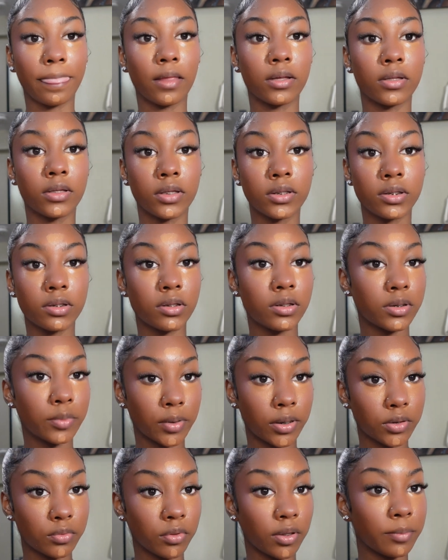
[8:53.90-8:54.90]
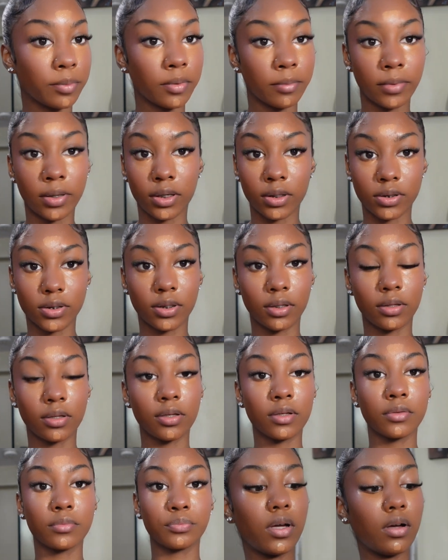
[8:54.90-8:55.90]
And these are the spots where I put my
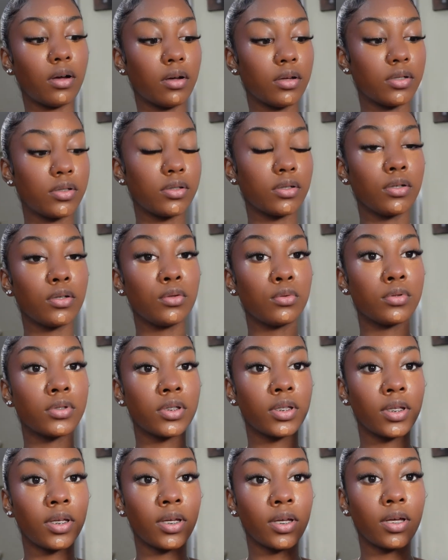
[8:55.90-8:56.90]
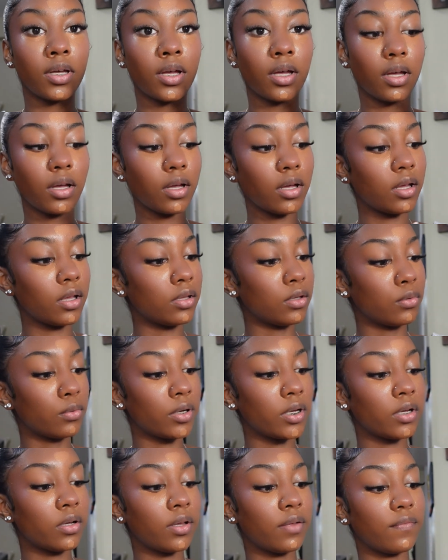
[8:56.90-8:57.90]
concealer. I also use the
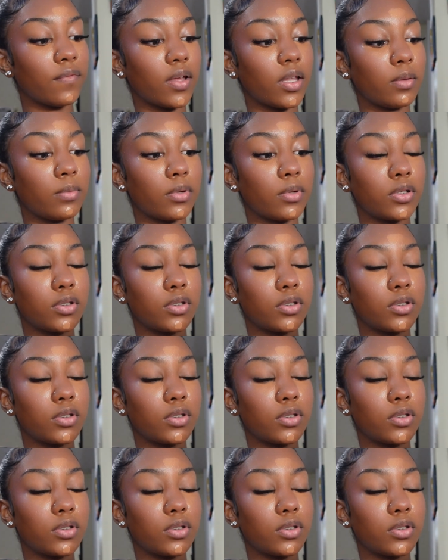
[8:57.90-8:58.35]
L'Oreal Infallible